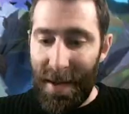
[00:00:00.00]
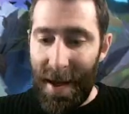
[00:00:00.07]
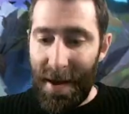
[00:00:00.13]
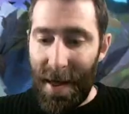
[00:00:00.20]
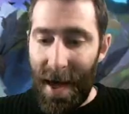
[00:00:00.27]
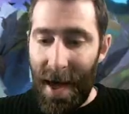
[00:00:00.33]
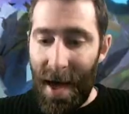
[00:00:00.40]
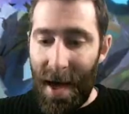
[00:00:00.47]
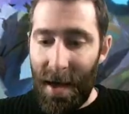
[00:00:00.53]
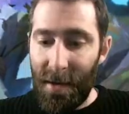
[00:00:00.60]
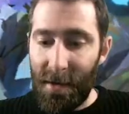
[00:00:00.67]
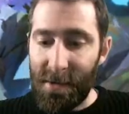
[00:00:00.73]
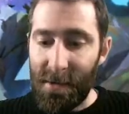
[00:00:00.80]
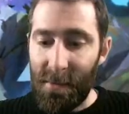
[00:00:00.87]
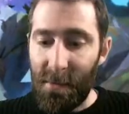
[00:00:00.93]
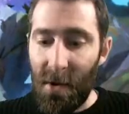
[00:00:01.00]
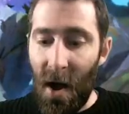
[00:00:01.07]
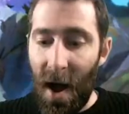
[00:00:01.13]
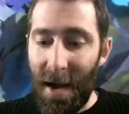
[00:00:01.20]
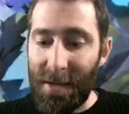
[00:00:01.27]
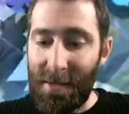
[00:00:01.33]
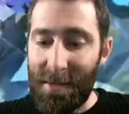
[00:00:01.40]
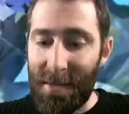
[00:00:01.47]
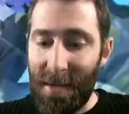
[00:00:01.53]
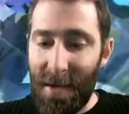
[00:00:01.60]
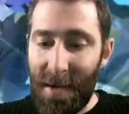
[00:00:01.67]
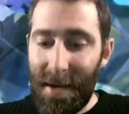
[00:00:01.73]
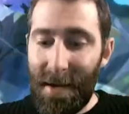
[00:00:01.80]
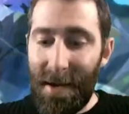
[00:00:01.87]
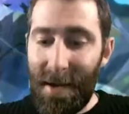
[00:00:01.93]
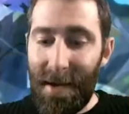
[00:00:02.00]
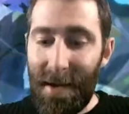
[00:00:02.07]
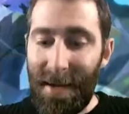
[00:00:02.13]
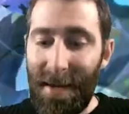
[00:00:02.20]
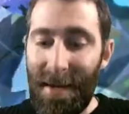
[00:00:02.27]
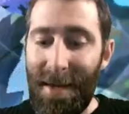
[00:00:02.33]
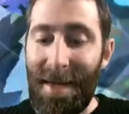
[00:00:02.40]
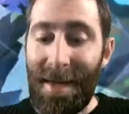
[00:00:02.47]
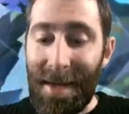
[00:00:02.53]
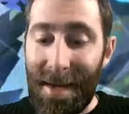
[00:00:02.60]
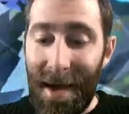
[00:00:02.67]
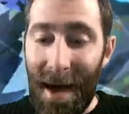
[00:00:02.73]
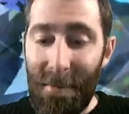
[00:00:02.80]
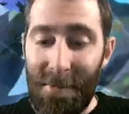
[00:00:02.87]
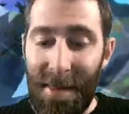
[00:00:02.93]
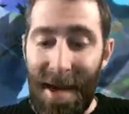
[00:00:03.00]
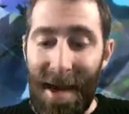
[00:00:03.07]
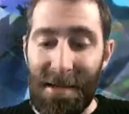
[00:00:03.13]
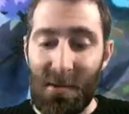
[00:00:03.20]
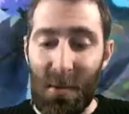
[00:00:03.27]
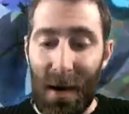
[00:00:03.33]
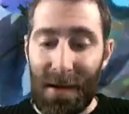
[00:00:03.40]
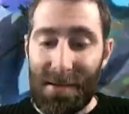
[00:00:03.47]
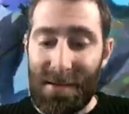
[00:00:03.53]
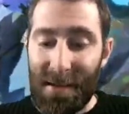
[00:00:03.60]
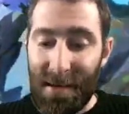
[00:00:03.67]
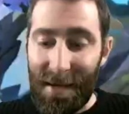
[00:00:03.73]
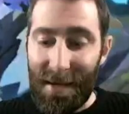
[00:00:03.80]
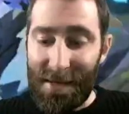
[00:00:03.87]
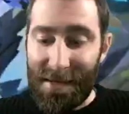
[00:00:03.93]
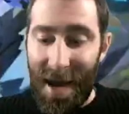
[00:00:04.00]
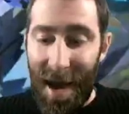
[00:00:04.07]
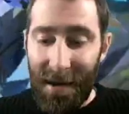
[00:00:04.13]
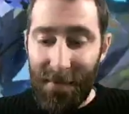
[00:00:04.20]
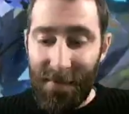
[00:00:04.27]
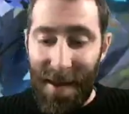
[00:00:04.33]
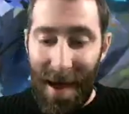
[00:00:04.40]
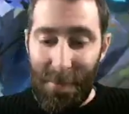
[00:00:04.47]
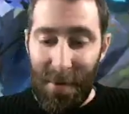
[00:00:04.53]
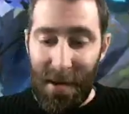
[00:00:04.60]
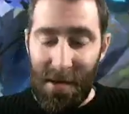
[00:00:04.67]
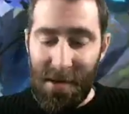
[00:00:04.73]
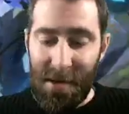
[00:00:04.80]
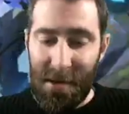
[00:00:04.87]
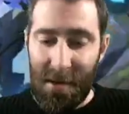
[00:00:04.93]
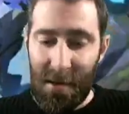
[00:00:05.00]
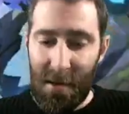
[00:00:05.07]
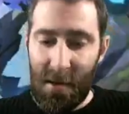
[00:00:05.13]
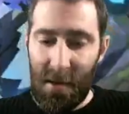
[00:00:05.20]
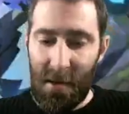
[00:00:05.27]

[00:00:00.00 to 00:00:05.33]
We get some nice income there, as well as dealing a ton of damage.